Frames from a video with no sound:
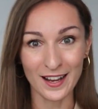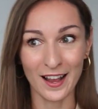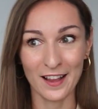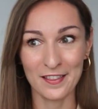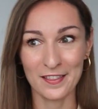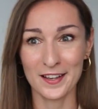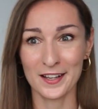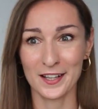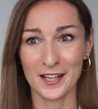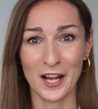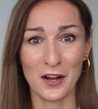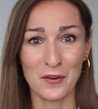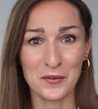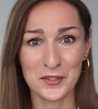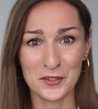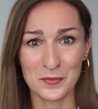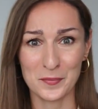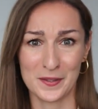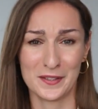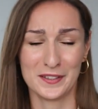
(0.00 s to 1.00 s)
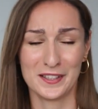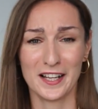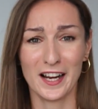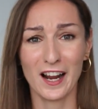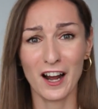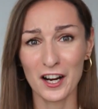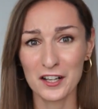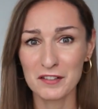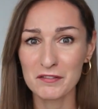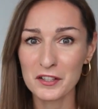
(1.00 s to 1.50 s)
I think now it's about like
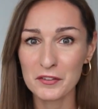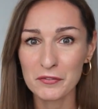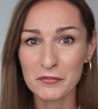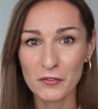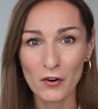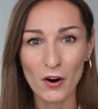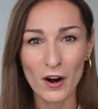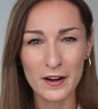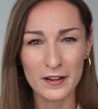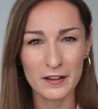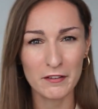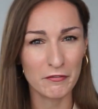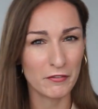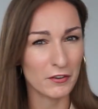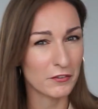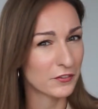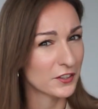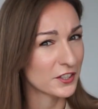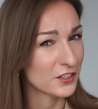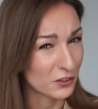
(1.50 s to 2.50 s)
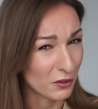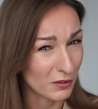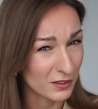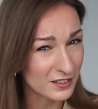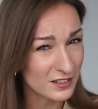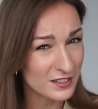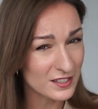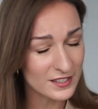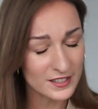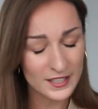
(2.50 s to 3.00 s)

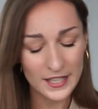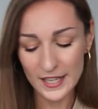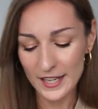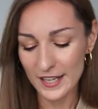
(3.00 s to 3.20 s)
$140–50.